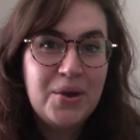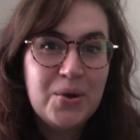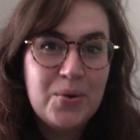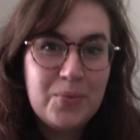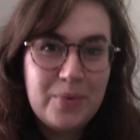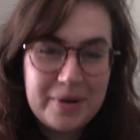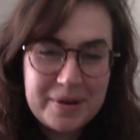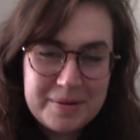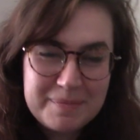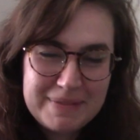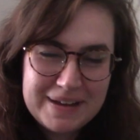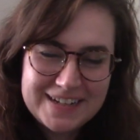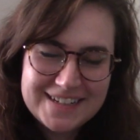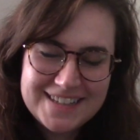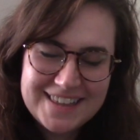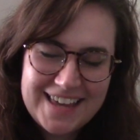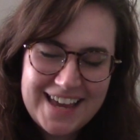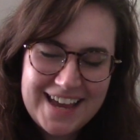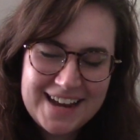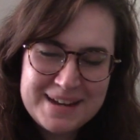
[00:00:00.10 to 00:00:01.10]
Welcome back
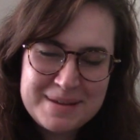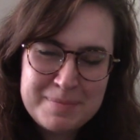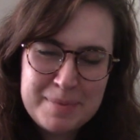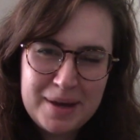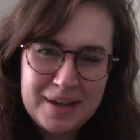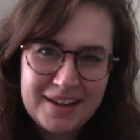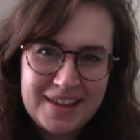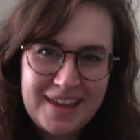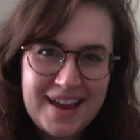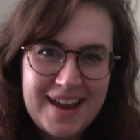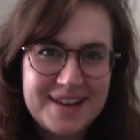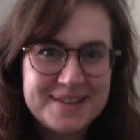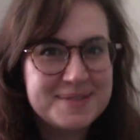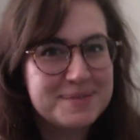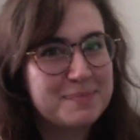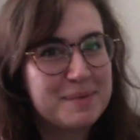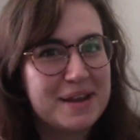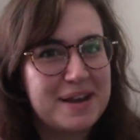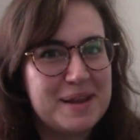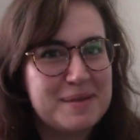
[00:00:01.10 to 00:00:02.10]
to the Cat Knit Podcast.
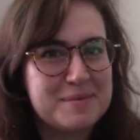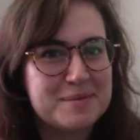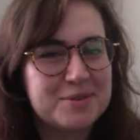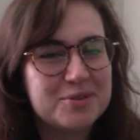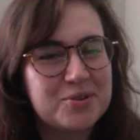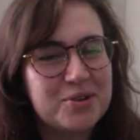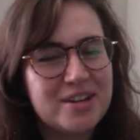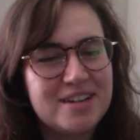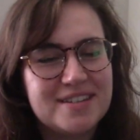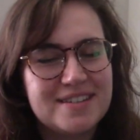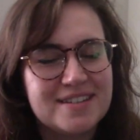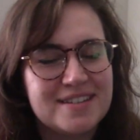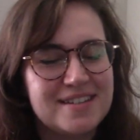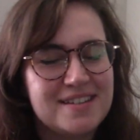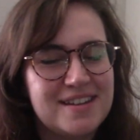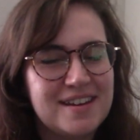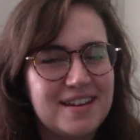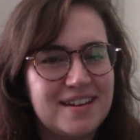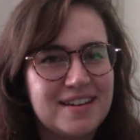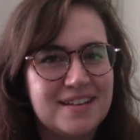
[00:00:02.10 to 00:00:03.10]
My name is Grace and
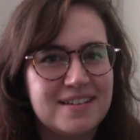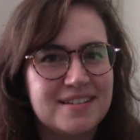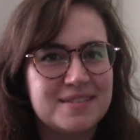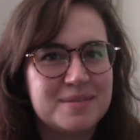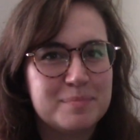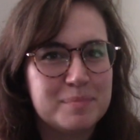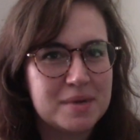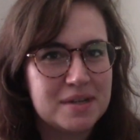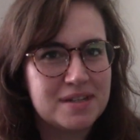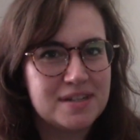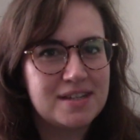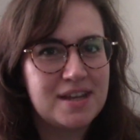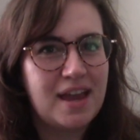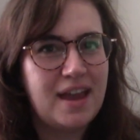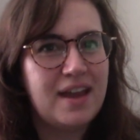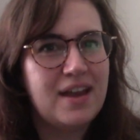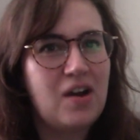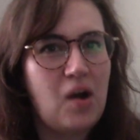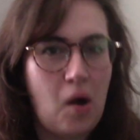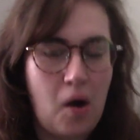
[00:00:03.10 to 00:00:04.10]
today is
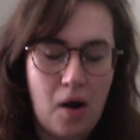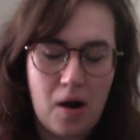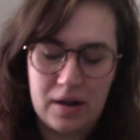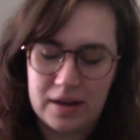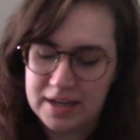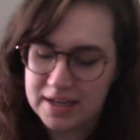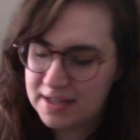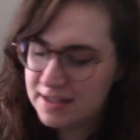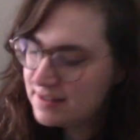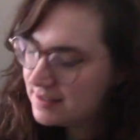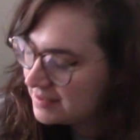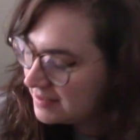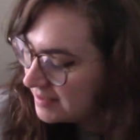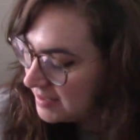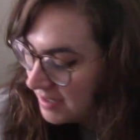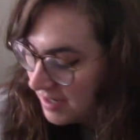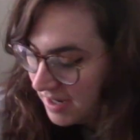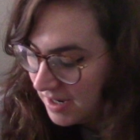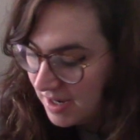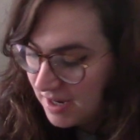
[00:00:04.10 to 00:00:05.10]
Monday, August
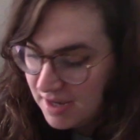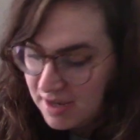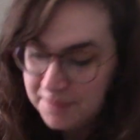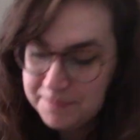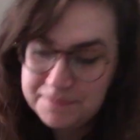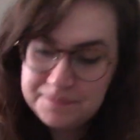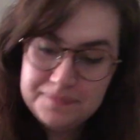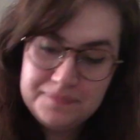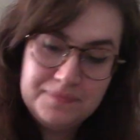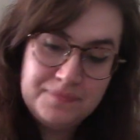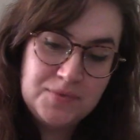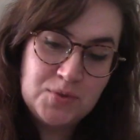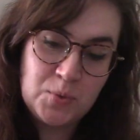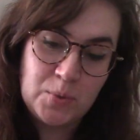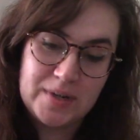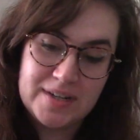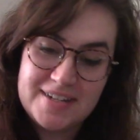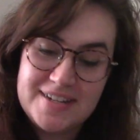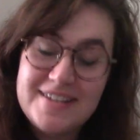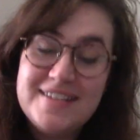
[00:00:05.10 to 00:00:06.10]

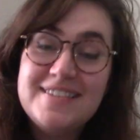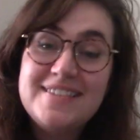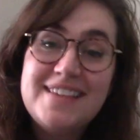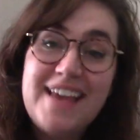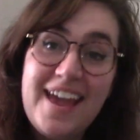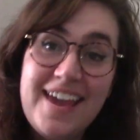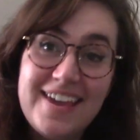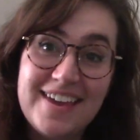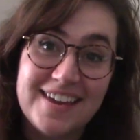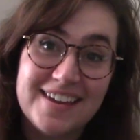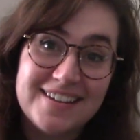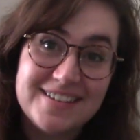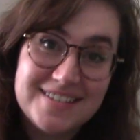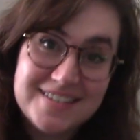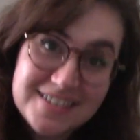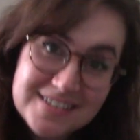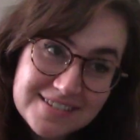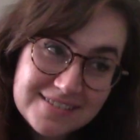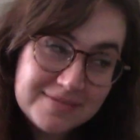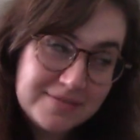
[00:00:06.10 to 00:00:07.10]

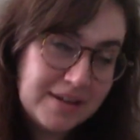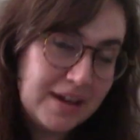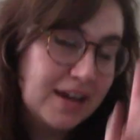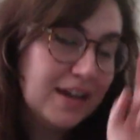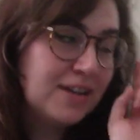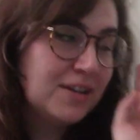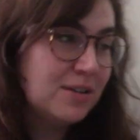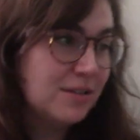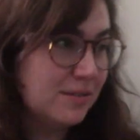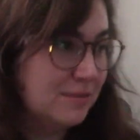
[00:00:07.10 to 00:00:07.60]
22nd. I couldn't